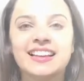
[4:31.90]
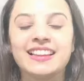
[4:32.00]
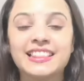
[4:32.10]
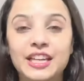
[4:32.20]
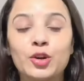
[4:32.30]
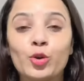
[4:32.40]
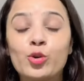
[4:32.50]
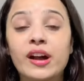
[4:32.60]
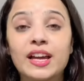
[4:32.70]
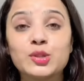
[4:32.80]
there you go
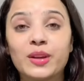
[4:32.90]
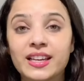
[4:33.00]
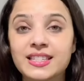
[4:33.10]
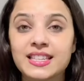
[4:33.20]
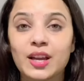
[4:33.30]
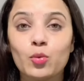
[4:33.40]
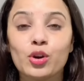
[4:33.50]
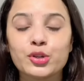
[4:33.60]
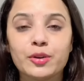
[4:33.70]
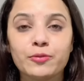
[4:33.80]
guys when I say
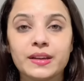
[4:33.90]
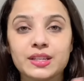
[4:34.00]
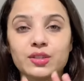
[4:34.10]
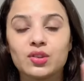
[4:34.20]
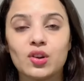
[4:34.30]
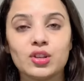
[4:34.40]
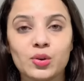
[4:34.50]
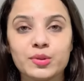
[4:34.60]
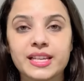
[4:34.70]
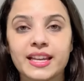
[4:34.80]
wash your face do not
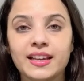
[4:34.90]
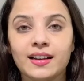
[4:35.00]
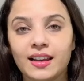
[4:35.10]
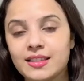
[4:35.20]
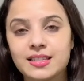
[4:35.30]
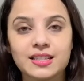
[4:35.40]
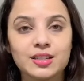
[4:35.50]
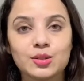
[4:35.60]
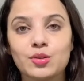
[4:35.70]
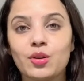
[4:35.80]
use any cleanser
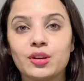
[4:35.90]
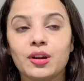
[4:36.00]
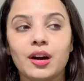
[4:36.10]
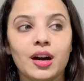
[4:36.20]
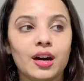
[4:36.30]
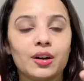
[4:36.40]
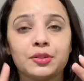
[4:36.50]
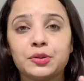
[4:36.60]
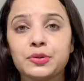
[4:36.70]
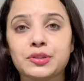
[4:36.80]
do not uh,
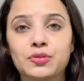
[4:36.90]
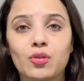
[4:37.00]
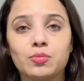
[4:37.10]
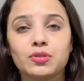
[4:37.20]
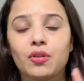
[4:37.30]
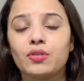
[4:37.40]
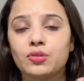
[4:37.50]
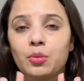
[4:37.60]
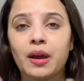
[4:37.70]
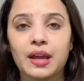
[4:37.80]
use soap do not
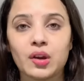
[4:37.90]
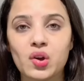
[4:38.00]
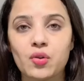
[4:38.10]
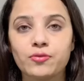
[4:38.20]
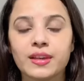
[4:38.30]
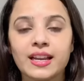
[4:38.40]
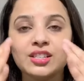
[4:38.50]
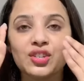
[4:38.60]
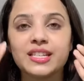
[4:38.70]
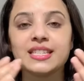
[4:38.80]
do any of that
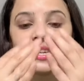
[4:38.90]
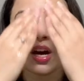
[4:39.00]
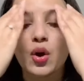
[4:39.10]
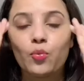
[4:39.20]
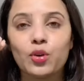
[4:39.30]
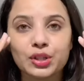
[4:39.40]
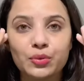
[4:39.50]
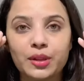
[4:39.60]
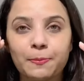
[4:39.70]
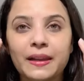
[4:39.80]
just wash it
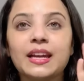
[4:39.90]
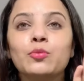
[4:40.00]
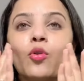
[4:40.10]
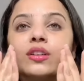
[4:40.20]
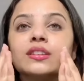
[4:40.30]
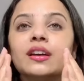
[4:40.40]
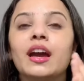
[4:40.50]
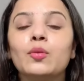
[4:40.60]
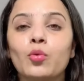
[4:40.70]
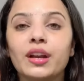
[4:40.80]
with plain water
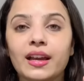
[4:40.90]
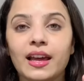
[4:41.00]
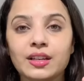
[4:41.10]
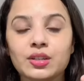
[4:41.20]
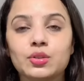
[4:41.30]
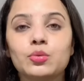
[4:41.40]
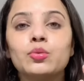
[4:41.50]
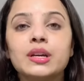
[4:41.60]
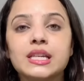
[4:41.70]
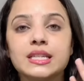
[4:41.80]
and what I like to do
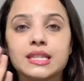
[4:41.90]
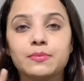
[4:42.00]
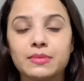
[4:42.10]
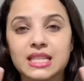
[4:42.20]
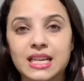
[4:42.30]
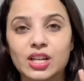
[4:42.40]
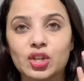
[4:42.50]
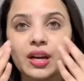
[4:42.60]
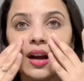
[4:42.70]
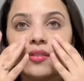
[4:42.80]
is the
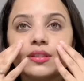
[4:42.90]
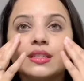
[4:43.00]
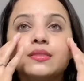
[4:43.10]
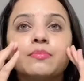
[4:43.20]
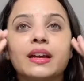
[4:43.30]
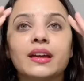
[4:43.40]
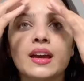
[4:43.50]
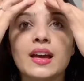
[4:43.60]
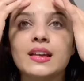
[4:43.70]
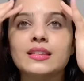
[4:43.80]
massaging after this my
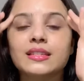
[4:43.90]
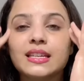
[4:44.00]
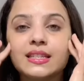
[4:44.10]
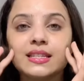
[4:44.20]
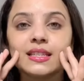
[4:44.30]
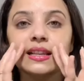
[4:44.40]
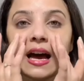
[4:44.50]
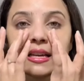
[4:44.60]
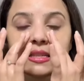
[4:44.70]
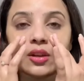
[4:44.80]
skin still
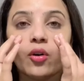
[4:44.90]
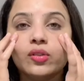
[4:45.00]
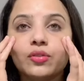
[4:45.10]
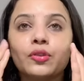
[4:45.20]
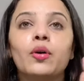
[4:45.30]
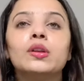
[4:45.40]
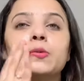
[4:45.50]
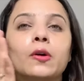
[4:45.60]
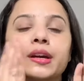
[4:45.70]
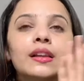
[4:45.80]
has all of the olive
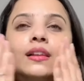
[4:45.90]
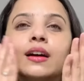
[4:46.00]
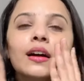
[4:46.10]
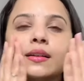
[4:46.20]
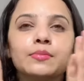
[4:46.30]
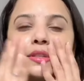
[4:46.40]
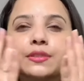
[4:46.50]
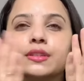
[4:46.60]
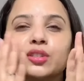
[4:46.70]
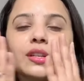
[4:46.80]
oil I'm just
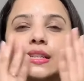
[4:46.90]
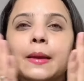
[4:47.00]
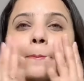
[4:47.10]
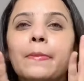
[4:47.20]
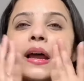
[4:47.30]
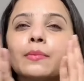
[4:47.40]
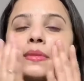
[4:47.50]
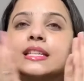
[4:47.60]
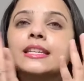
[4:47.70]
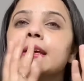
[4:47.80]
gonna gently pat
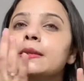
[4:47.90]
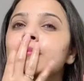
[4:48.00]
my skin